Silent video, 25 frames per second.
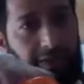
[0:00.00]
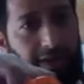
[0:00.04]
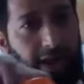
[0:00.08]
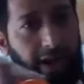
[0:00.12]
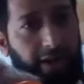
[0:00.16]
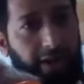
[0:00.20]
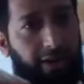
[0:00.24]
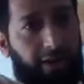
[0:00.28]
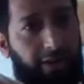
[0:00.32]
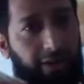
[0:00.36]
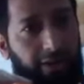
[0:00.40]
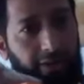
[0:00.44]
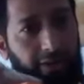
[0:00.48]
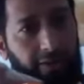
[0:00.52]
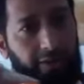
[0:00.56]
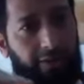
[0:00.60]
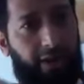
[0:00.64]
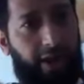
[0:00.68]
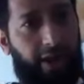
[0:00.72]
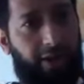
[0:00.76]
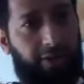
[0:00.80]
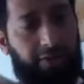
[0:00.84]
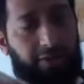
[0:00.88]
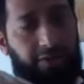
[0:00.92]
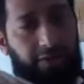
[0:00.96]
that
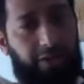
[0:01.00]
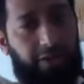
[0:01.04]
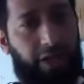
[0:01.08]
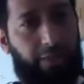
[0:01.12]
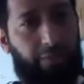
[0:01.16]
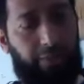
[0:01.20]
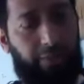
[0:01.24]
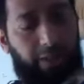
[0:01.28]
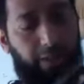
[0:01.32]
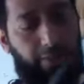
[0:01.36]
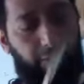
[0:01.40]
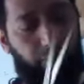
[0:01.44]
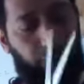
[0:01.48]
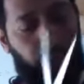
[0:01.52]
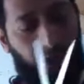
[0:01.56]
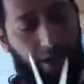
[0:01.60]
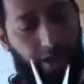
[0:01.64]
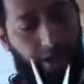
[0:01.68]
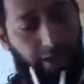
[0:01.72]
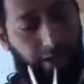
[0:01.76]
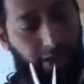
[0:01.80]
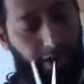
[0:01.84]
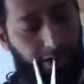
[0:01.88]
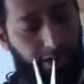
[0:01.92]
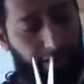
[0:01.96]
is keeping them
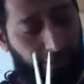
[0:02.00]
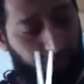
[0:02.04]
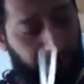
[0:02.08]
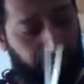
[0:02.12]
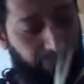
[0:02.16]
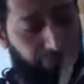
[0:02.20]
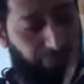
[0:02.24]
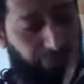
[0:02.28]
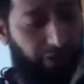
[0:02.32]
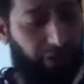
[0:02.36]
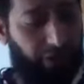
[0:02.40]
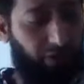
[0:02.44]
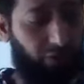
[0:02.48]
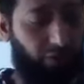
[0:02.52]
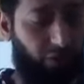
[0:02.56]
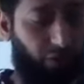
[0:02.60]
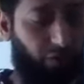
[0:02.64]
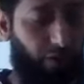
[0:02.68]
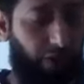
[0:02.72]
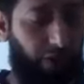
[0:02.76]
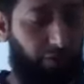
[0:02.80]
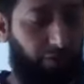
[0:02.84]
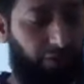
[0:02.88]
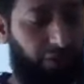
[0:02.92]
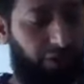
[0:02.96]
together. So
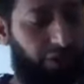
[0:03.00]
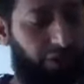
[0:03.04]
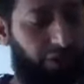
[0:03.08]
what we